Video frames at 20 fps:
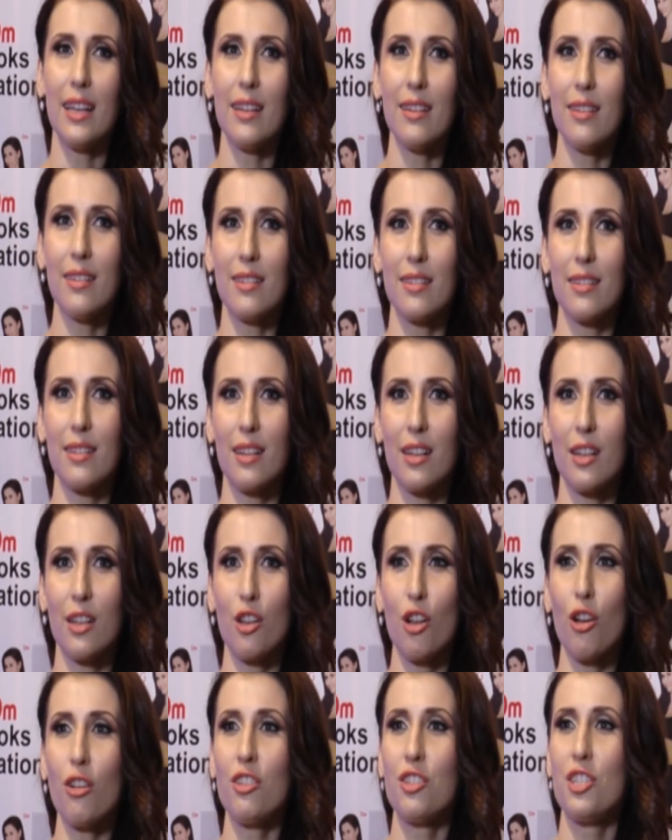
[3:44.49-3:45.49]
is
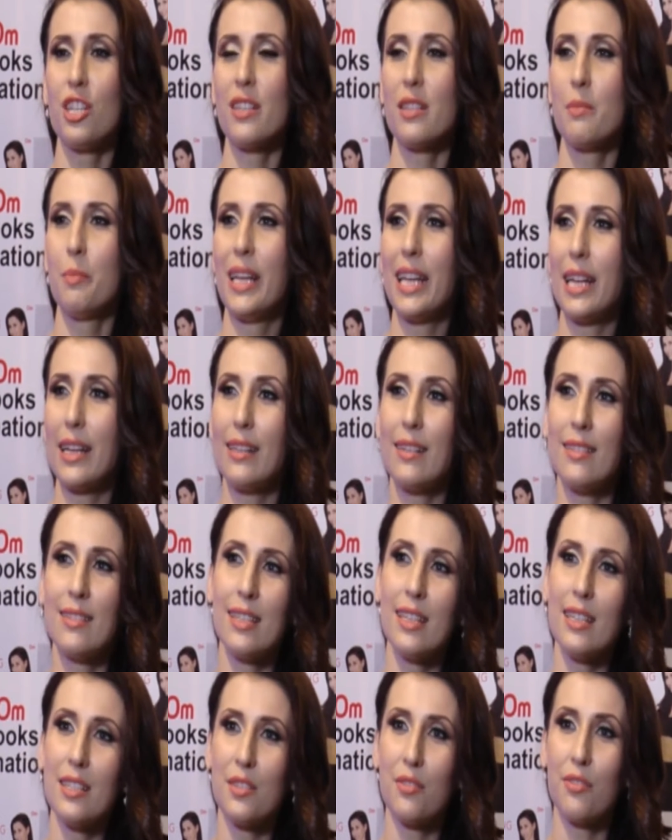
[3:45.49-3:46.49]
not just being
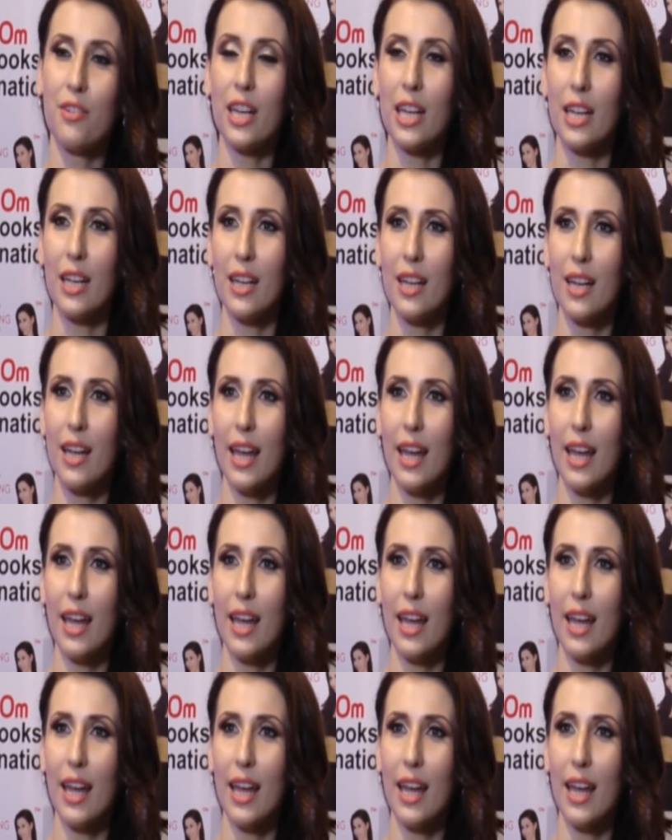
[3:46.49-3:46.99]
disease-free.